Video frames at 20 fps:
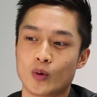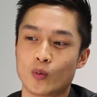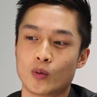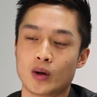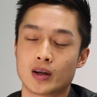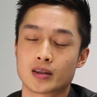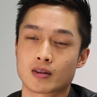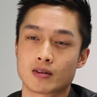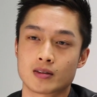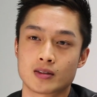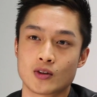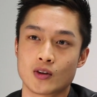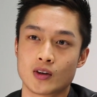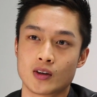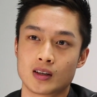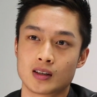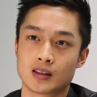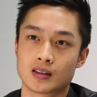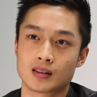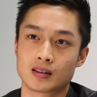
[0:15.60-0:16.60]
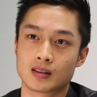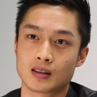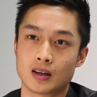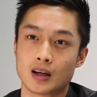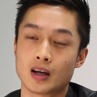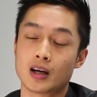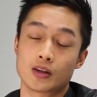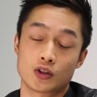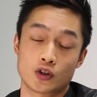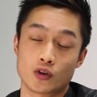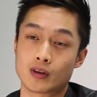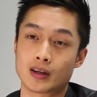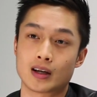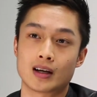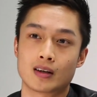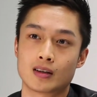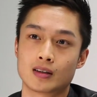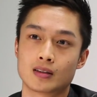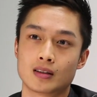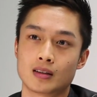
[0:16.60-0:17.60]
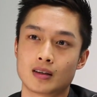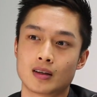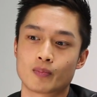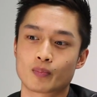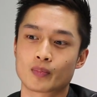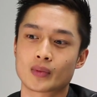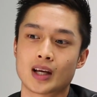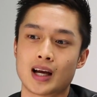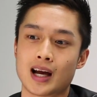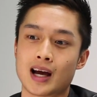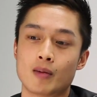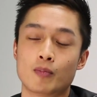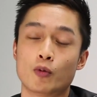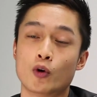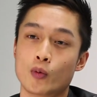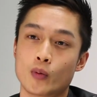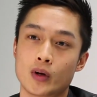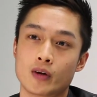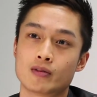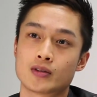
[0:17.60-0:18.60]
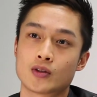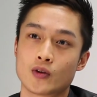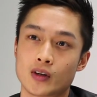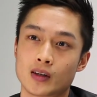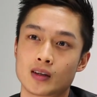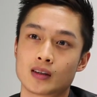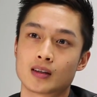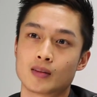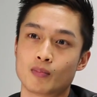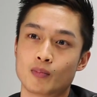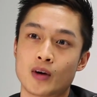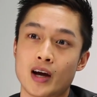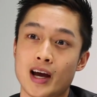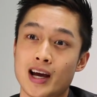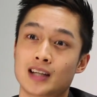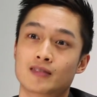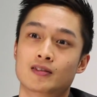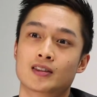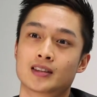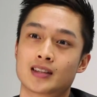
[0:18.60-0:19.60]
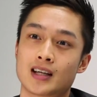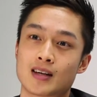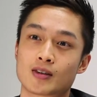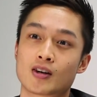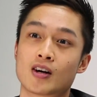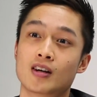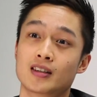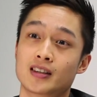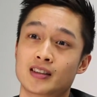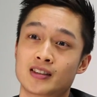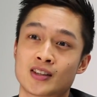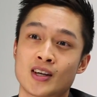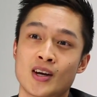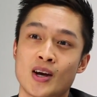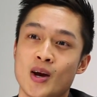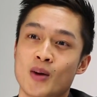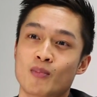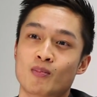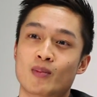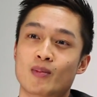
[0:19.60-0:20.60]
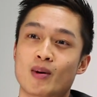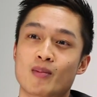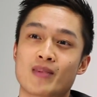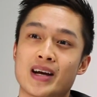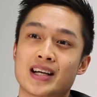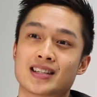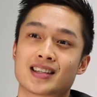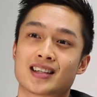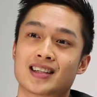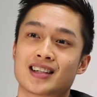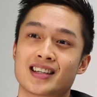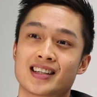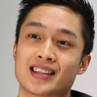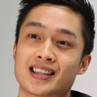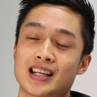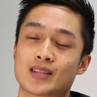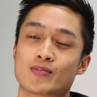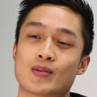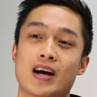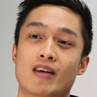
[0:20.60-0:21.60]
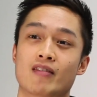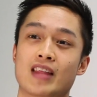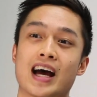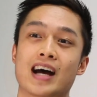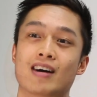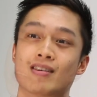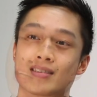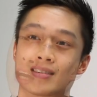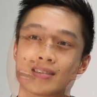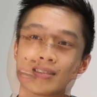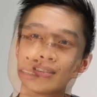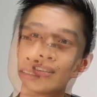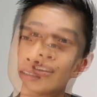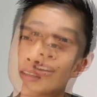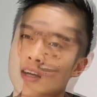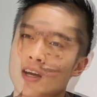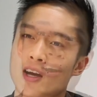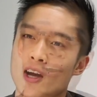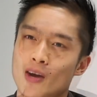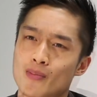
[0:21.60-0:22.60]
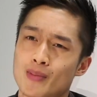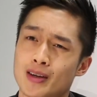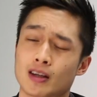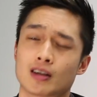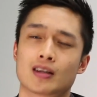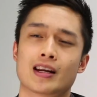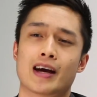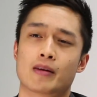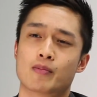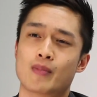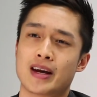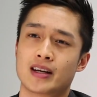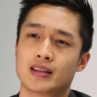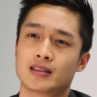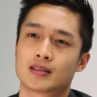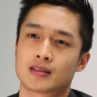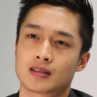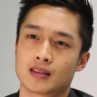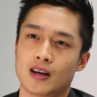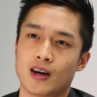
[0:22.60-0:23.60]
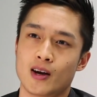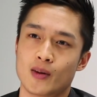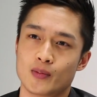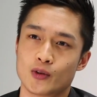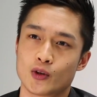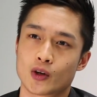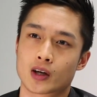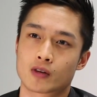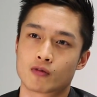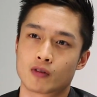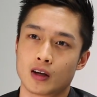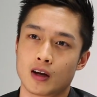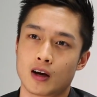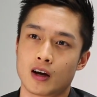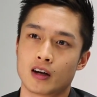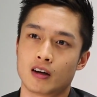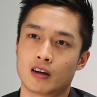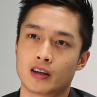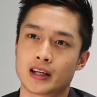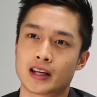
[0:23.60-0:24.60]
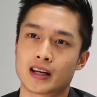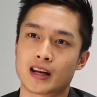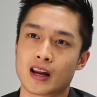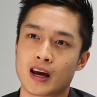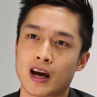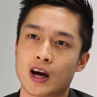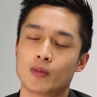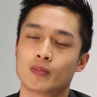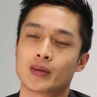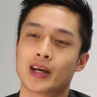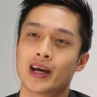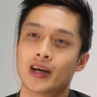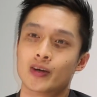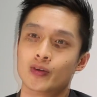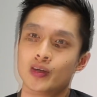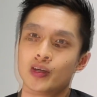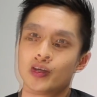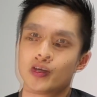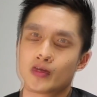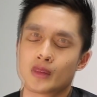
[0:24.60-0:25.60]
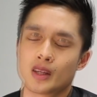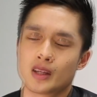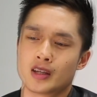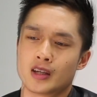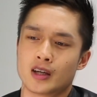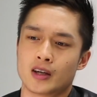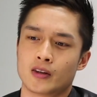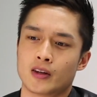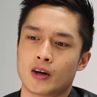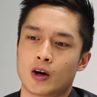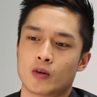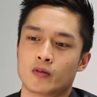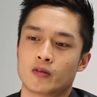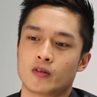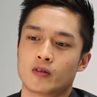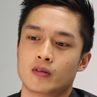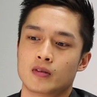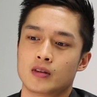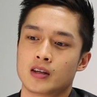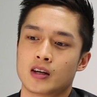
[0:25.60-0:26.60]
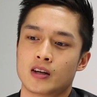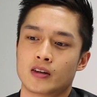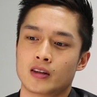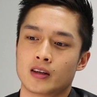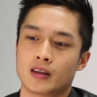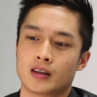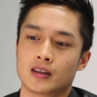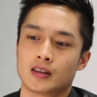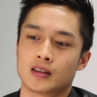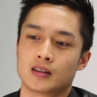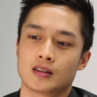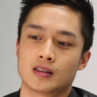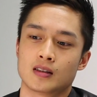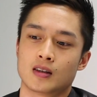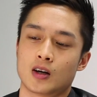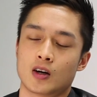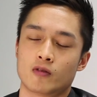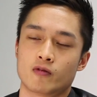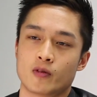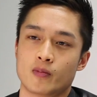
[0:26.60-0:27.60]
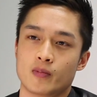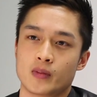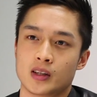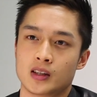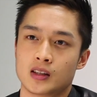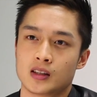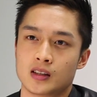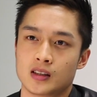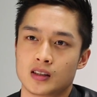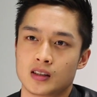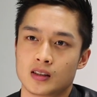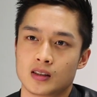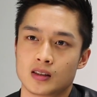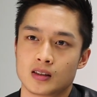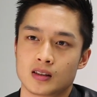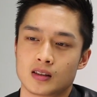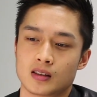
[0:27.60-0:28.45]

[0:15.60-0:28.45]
whilst I was during that point when I was doing my A-levels at the college, my mum basically kicked me out of the house. And luckily I had mates who could rely on and help me out. They offered me